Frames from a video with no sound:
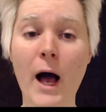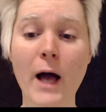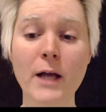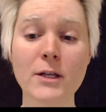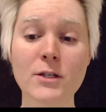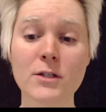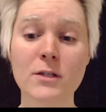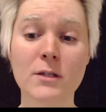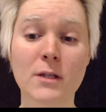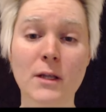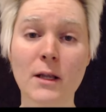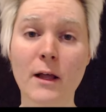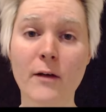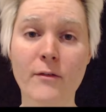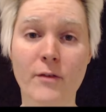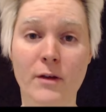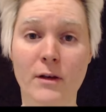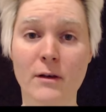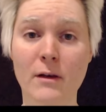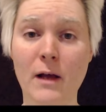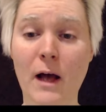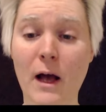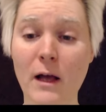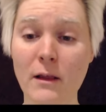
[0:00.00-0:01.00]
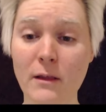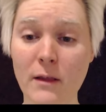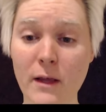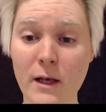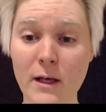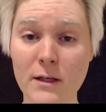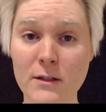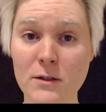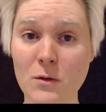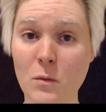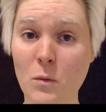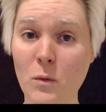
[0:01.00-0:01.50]
I just love it. I
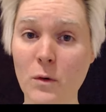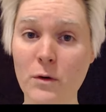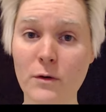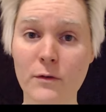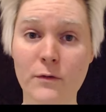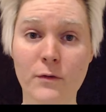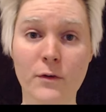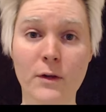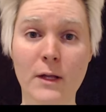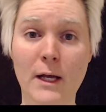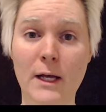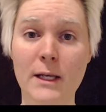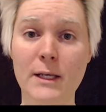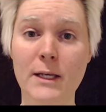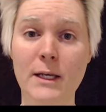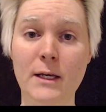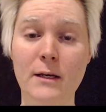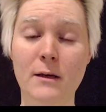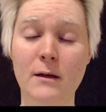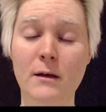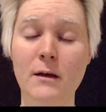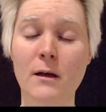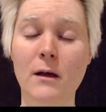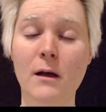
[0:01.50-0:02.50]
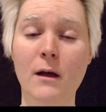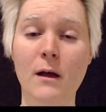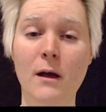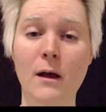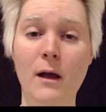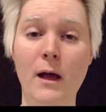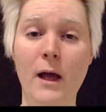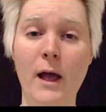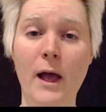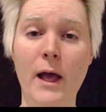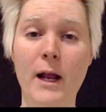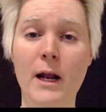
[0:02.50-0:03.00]
think it's a wonderful idea
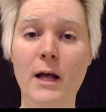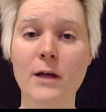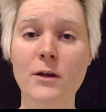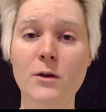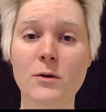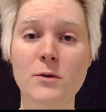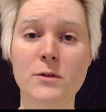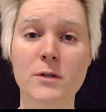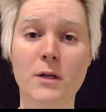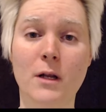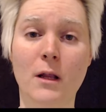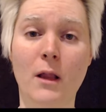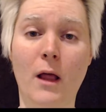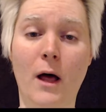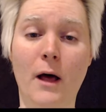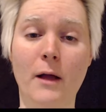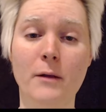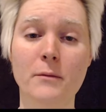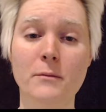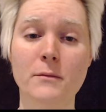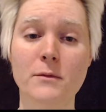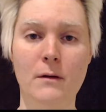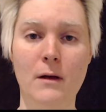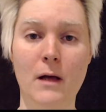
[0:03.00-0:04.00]
and I use it a lot.